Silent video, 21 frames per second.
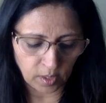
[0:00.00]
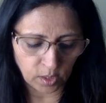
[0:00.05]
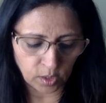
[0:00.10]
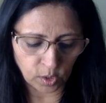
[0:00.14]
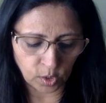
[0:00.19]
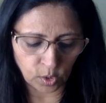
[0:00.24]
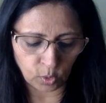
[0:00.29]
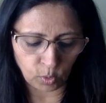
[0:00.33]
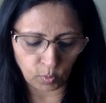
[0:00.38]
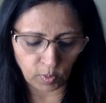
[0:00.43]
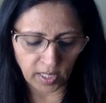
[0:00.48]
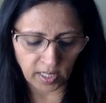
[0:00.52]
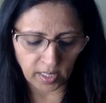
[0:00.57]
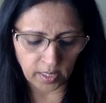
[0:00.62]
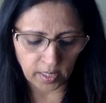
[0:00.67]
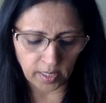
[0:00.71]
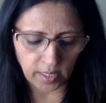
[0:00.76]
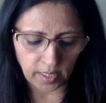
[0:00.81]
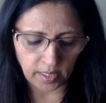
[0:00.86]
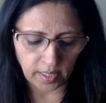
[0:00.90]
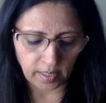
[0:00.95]
So
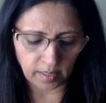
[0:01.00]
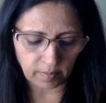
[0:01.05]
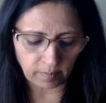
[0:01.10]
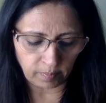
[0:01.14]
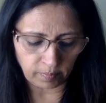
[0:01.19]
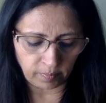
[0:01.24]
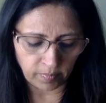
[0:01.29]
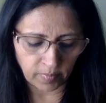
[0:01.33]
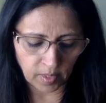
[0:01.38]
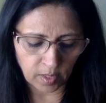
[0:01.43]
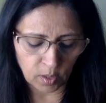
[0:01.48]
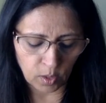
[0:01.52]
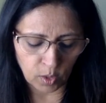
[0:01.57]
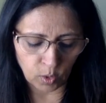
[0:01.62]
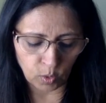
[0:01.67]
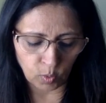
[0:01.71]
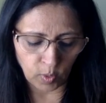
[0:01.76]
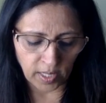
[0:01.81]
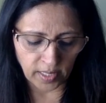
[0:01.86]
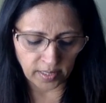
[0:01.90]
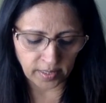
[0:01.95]
one day,
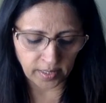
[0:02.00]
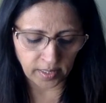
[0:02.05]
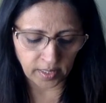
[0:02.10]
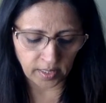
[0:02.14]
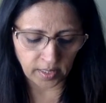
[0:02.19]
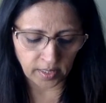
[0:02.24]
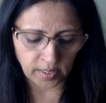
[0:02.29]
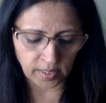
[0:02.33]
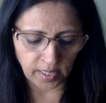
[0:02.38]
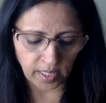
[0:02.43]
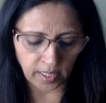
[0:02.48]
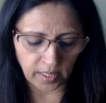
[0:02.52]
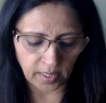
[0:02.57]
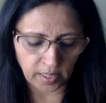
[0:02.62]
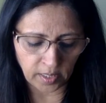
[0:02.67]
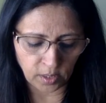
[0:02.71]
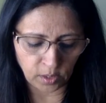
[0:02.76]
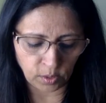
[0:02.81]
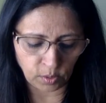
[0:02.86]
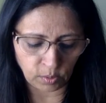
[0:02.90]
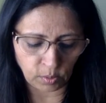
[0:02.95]
Akwasi
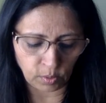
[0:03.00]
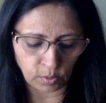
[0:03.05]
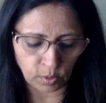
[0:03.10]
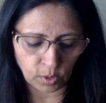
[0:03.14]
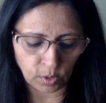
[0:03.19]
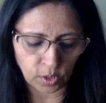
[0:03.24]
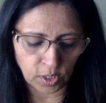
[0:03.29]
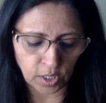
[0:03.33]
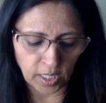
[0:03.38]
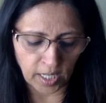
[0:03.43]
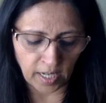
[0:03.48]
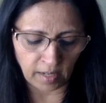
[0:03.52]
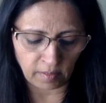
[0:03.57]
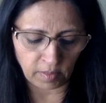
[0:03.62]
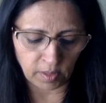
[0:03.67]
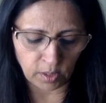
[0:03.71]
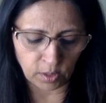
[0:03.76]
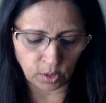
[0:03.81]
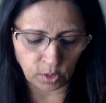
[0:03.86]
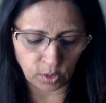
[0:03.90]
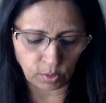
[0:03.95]
decided to
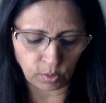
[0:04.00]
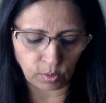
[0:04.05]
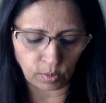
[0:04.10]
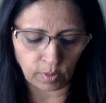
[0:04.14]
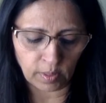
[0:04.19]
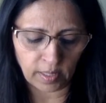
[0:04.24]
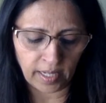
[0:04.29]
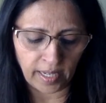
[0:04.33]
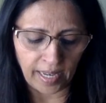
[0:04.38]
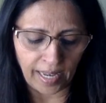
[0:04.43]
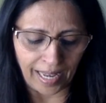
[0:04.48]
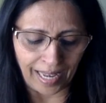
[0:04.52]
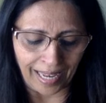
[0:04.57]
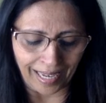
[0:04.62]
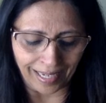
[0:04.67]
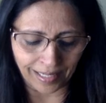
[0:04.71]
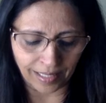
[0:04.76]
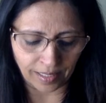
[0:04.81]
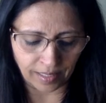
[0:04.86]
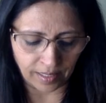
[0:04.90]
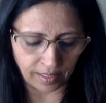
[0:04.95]
travel to
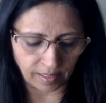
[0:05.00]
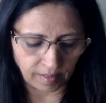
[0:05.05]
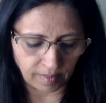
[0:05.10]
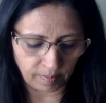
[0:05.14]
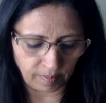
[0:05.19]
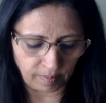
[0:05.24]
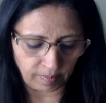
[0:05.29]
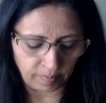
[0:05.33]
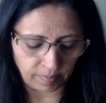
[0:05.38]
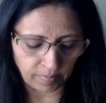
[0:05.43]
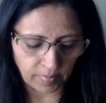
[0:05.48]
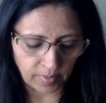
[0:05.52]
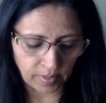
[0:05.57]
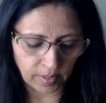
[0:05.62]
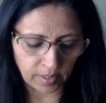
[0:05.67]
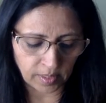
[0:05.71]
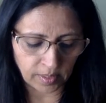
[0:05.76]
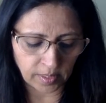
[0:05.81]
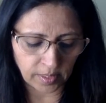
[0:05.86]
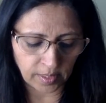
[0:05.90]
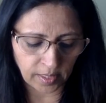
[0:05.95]
Accra,
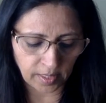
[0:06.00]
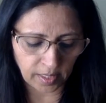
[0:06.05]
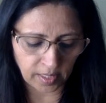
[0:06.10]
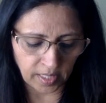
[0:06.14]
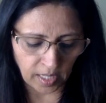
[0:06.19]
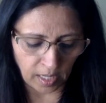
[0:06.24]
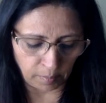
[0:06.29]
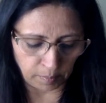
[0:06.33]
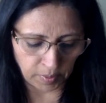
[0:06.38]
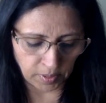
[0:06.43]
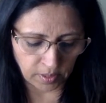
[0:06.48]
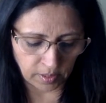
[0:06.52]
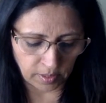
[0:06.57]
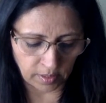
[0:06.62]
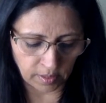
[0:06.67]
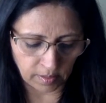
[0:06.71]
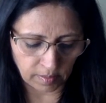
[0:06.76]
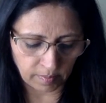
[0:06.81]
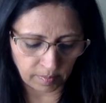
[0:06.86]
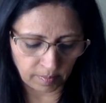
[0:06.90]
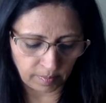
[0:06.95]
the city
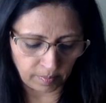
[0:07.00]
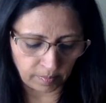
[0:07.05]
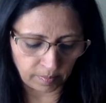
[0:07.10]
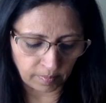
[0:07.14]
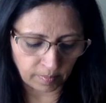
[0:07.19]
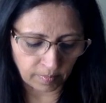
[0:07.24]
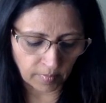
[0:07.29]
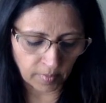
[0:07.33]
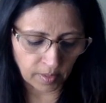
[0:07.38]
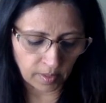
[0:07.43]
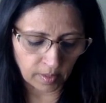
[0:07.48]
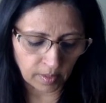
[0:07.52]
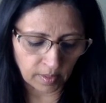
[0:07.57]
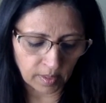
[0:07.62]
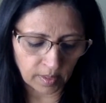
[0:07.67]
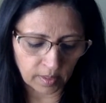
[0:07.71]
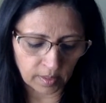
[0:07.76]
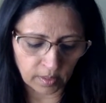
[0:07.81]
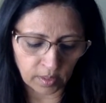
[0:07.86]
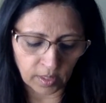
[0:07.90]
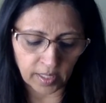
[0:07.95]
capital,
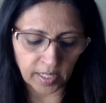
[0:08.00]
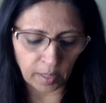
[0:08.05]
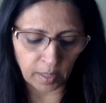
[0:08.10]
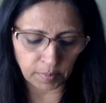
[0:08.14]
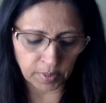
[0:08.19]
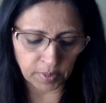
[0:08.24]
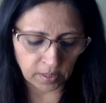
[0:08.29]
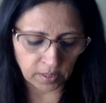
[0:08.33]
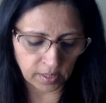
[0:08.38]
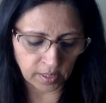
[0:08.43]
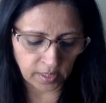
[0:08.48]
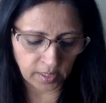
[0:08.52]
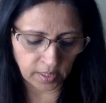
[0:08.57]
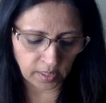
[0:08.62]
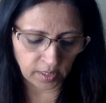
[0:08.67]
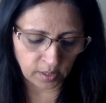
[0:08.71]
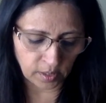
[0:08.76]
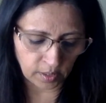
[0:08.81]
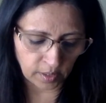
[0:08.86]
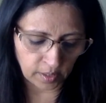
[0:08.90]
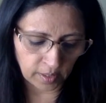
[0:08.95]
the capital
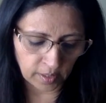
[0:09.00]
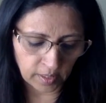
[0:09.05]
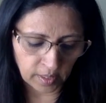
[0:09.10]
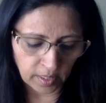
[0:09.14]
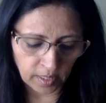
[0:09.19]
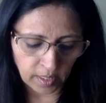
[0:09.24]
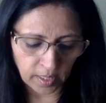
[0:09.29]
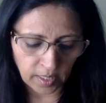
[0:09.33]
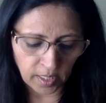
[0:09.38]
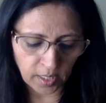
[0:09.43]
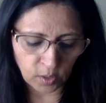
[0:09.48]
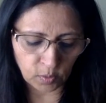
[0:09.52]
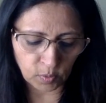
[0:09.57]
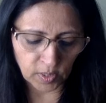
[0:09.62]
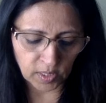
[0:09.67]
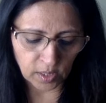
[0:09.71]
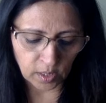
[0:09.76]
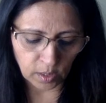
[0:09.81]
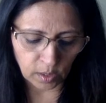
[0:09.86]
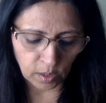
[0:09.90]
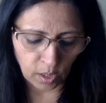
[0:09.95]
city, sorry. It
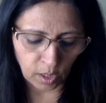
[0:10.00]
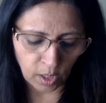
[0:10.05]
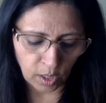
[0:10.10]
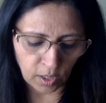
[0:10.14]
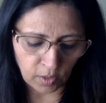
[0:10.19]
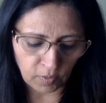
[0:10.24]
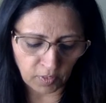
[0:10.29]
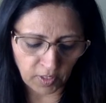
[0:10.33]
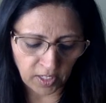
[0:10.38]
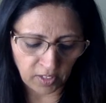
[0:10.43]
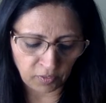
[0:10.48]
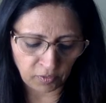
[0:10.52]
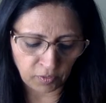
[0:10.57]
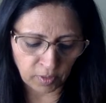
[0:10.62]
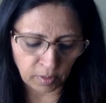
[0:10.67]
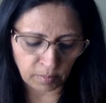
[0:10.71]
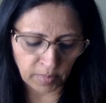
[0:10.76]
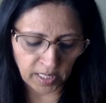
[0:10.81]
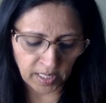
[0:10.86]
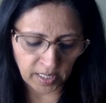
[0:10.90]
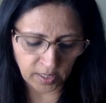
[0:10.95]
was a long way
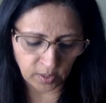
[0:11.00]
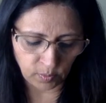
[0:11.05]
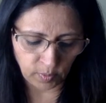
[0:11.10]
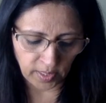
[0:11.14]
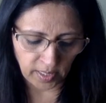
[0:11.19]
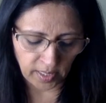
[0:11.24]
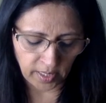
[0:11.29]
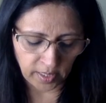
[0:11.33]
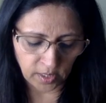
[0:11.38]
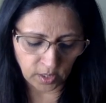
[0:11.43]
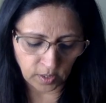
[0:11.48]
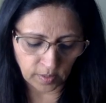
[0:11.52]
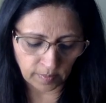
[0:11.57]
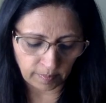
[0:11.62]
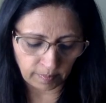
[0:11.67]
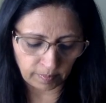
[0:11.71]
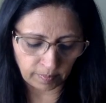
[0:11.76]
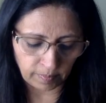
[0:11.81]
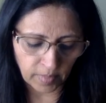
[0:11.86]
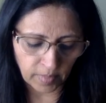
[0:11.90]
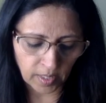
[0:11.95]
from his village.
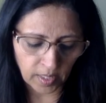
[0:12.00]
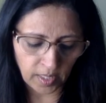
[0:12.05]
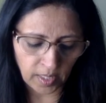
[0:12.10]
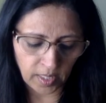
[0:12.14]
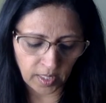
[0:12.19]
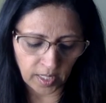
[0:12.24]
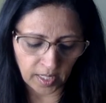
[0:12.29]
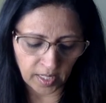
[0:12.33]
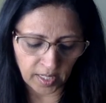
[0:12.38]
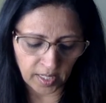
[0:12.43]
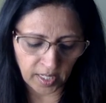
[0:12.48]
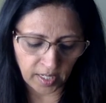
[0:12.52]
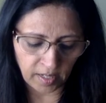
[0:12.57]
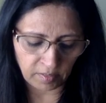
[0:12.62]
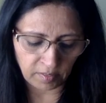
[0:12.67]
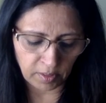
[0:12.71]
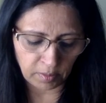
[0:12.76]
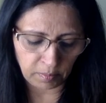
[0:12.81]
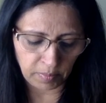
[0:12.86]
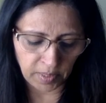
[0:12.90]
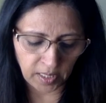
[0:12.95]
He had
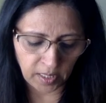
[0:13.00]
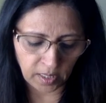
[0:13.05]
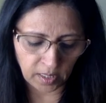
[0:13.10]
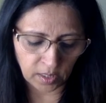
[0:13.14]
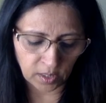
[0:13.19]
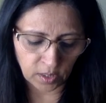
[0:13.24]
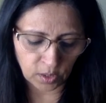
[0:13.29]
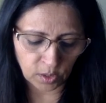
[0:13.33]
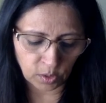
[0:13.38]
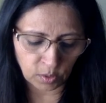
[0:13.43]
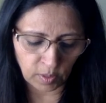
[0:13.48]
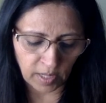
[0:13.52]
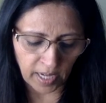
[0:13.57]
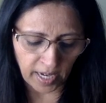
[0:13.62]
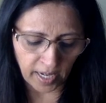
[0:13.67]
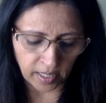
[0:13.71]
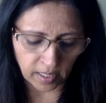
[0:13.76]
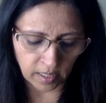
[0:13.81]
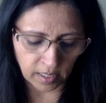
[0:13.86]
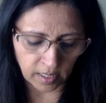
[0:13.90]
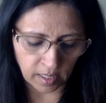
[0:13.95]
never been to
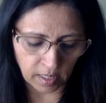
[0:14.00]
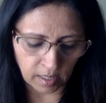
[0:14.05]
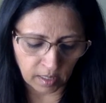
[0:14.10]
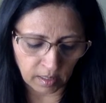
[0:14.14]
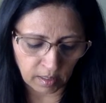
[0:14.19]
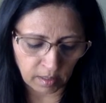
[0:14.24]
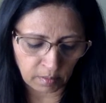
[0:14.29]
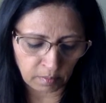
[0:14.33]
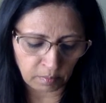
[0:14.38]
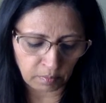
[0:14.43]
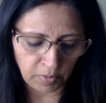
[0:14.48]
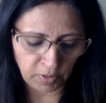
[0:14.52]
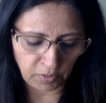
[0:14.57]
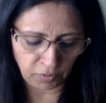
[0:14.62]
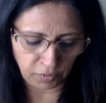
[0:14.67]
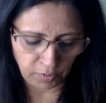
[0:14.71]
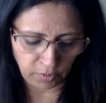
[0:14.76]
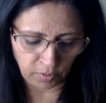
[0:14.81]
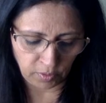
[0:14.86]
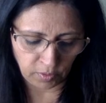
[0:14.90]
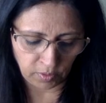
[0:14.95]
Accra
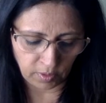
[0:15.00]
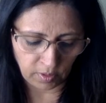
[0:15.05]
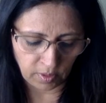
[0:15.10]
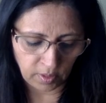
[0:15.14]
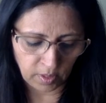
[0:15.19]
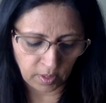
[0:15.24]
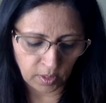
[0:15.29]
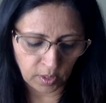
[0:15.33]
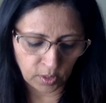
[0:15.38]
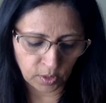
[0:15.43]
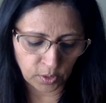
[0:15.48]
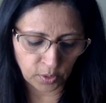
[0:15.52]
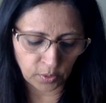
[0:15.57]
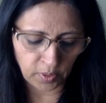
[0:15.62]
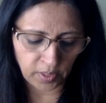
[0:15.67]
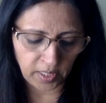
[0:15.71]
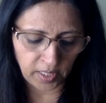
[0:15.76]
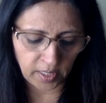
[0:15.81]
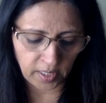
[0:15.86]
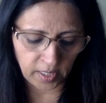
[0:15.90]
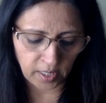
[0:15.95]
before, so
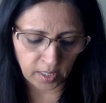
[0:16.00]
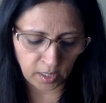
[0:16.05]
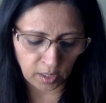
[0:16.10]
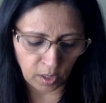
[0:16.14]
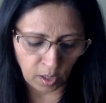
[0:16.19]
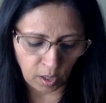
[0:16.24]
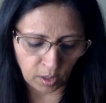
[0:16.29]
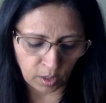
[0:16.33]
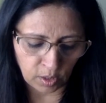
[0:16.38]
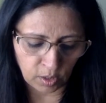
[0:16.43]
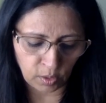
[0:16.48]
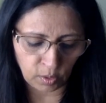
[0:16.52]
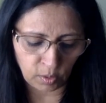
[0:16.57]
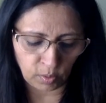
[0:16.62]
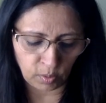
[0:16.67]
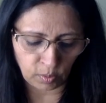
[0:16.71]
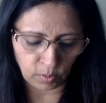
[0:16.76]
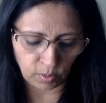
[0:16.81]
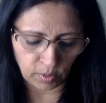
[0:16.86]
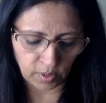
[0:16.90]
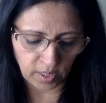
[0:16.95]
he did not
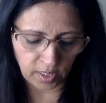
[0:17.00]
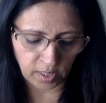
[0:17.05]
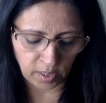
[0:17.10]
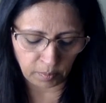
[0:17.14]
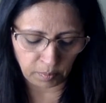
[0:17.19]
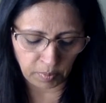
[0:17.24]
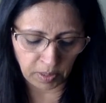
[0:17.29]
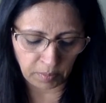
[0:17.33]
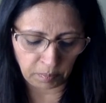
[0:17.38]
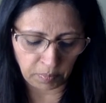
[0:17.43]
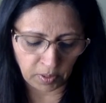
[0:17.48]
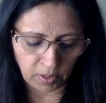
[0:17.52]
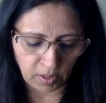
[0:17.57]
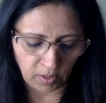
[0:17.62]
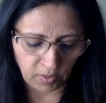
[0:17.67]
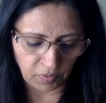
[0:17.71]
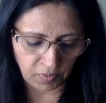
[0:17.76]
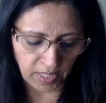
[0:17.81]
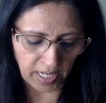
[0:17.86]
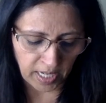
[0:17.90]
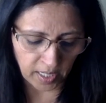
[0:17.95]
know that the people
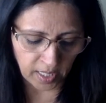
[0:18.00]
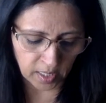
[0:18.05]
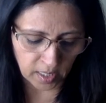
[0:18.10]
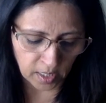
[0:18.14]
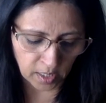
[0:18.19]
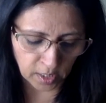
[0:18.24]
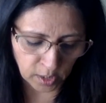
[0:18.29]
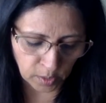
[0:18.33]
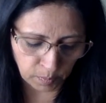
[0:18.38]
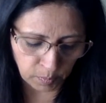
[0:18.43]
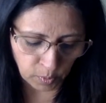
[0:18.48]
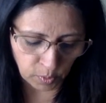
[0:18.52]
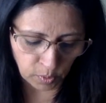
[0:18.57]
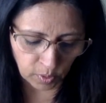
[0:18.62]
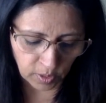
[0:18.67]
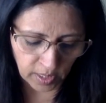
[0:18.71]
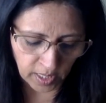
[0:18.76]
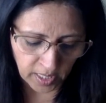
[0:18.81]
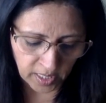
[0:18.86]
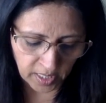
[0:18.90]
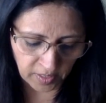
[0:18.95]
of Accra
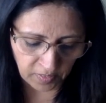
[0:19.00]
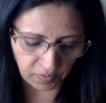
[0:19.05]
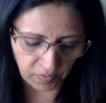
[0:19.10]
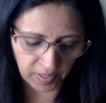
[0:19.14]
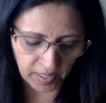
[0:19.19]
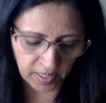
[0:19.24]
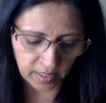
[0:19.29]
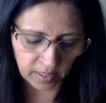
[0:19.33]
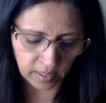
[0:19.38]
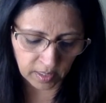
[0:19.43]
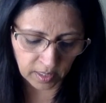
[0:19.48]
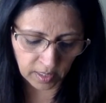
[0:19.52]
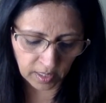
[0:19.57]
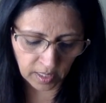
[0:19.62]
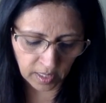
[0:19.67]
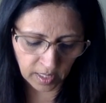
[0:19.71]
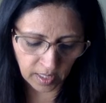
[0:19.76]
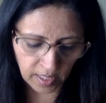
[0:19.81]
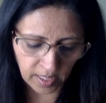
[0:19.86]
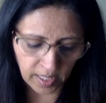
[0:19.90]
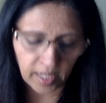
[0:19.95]
spoke a different
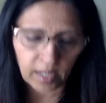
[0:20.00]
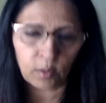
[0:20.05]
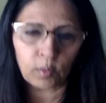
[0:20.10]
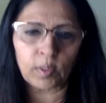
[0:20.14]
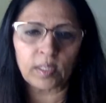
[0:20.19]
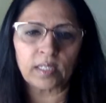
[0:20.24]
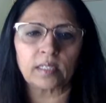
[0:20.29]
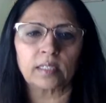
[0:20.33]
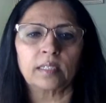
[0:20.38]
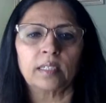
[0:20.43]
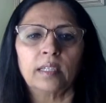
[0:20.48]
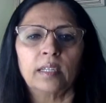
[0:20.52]
language.